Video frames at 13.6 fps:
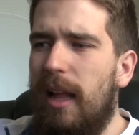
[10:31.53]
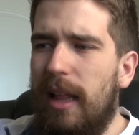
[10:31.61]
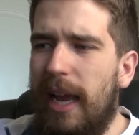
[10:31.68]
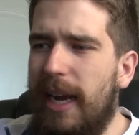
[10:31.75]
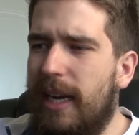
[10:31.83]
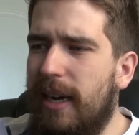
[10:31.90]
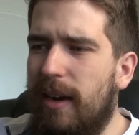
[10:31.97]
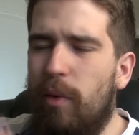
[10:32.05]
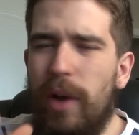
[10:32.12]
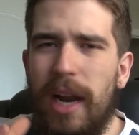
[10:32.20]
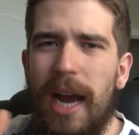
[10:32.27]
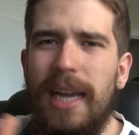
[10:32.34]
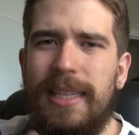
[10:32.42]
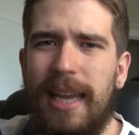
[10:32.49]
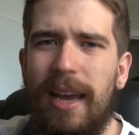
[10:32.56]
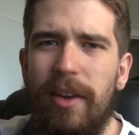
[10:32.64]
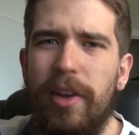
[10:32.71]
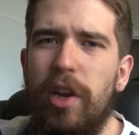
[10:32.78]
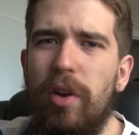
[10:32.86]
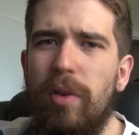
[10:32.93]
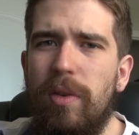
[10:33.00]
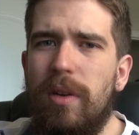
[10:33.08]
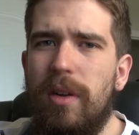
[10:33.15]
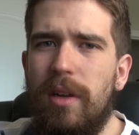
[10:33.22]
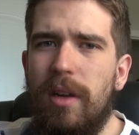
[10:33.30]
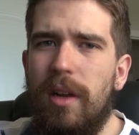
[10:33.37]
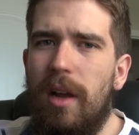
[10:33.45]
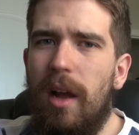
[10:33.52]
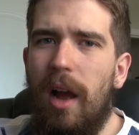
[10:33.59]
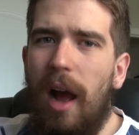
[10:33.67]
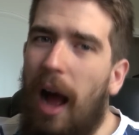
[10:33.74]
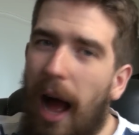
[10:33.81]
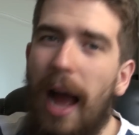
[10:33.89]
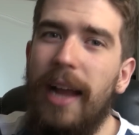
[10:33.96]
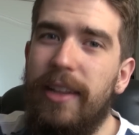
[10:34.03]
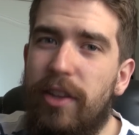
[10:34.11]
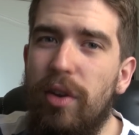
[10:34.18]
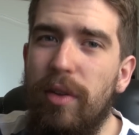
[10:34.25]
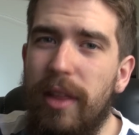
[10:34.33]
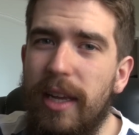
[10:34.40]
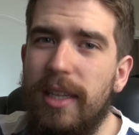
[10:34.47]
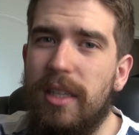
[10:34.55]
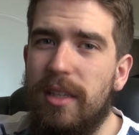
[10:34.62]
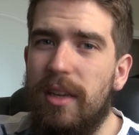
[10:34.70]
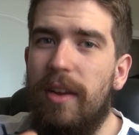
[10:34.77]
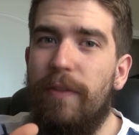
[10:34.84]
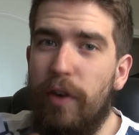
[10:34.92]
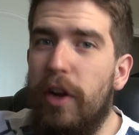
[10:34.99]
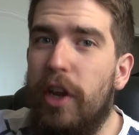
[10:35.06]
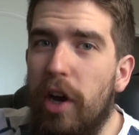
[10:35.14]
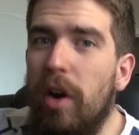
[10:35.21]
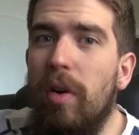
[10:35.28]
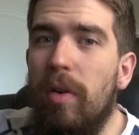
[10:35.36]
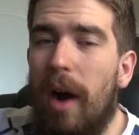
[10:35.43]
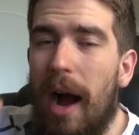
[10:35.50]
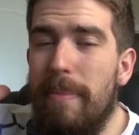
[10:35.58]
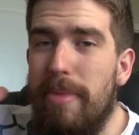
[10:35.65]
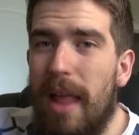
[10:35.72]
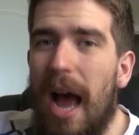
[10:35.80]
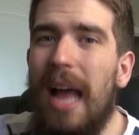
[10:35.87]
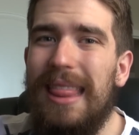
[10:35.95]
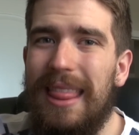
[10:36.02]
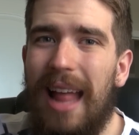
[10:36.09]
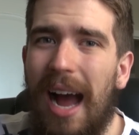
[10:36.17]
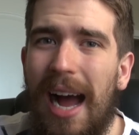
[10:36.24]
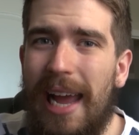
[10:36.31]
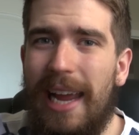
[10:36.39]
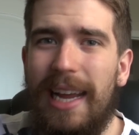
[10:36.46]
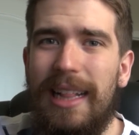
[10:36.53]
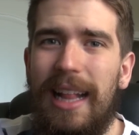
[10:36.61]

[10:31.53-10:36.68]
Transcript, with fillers: Like, when I tell you I do this for you, I'm not lying.